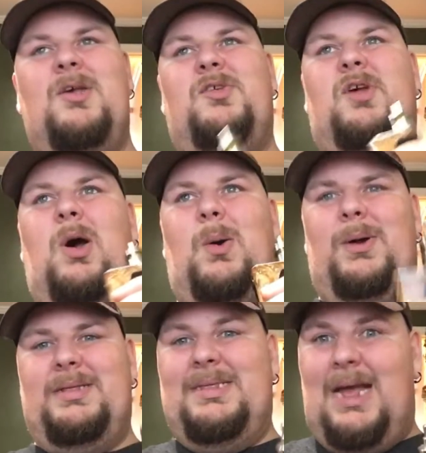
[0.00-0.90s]

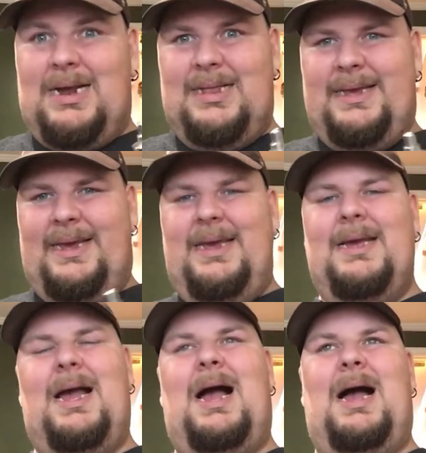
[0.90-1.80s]
So luckily
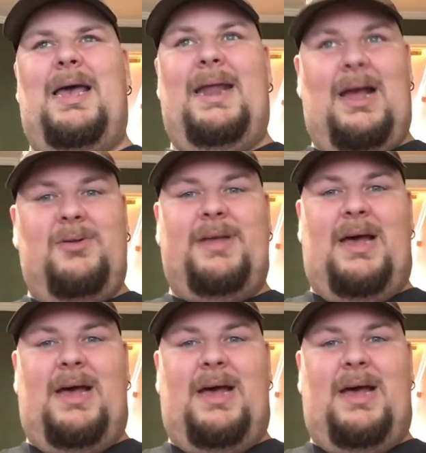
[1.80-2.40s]
it held